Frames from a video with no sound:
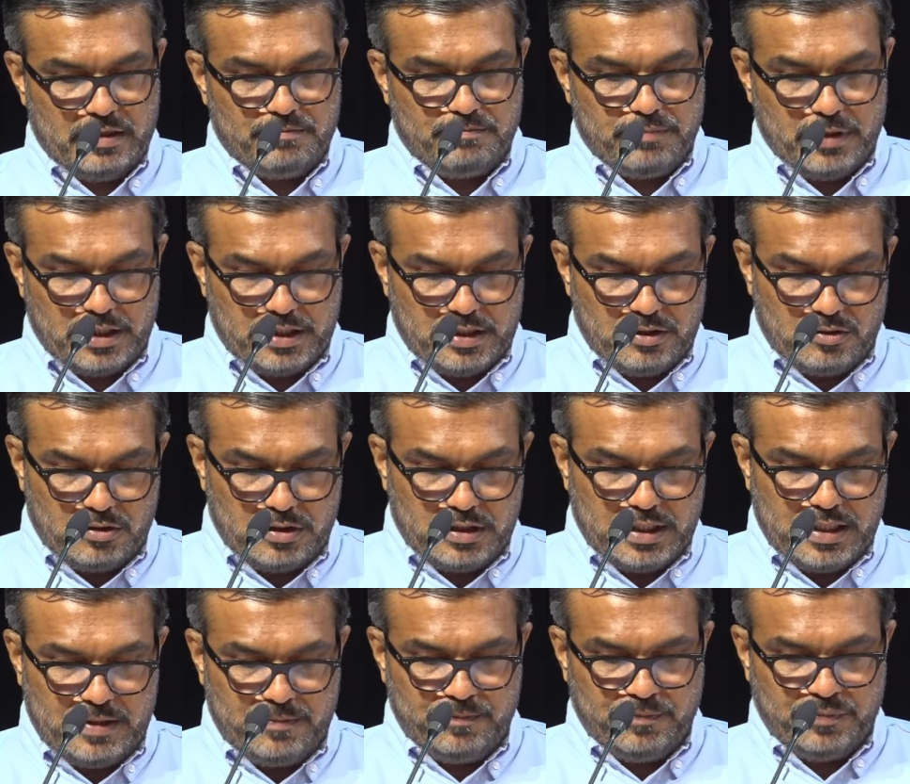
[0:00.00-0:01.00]
per
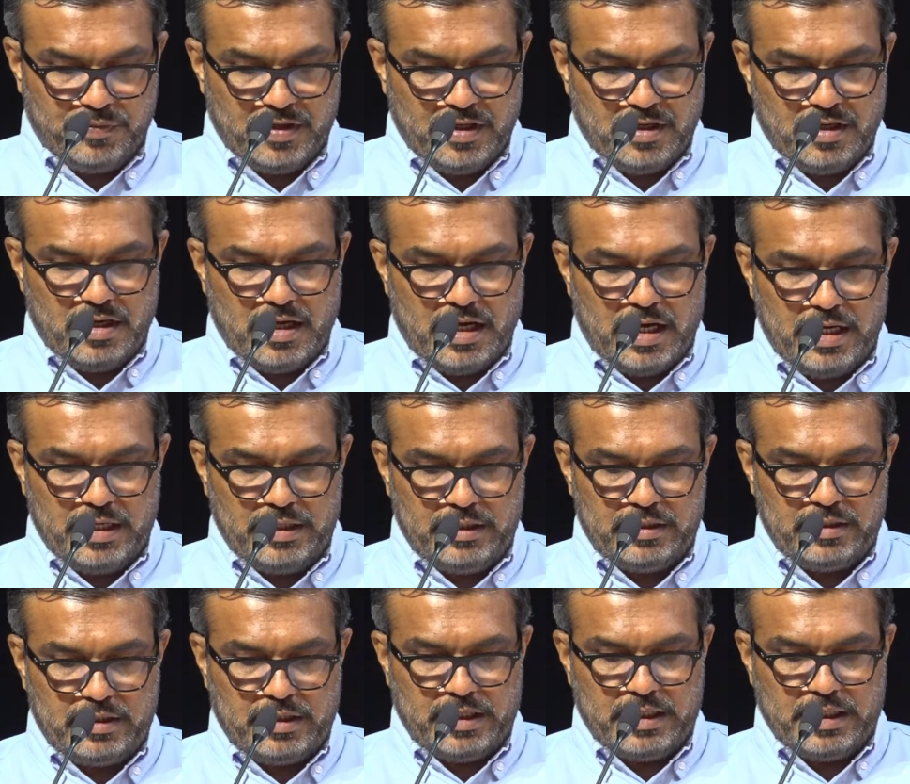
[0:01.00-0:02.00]
kilogram
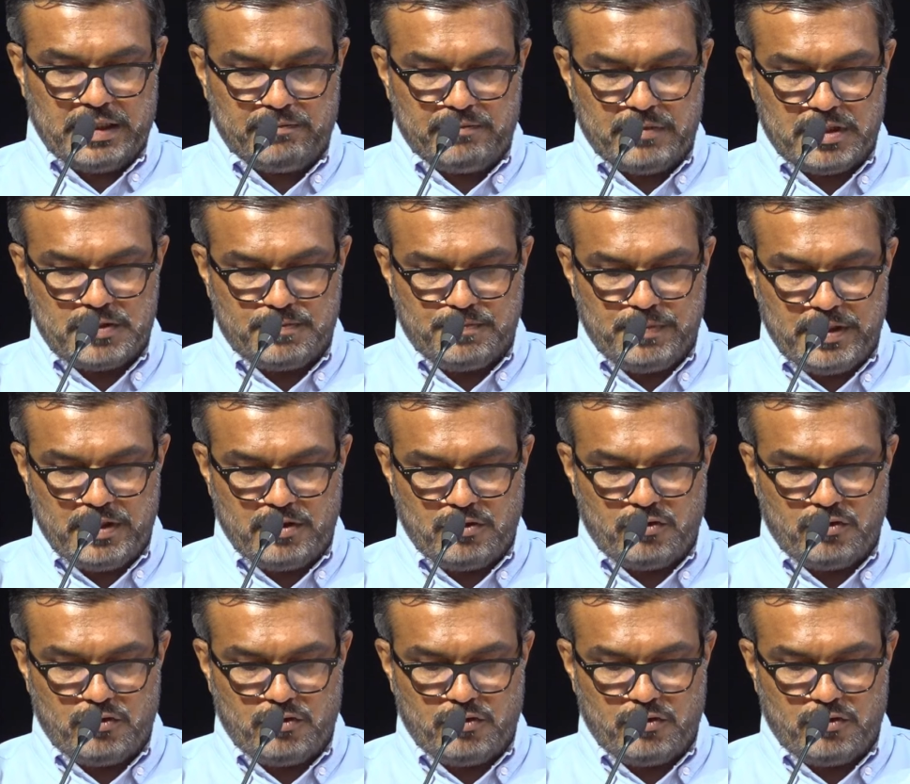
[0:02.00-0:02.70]
and an MSP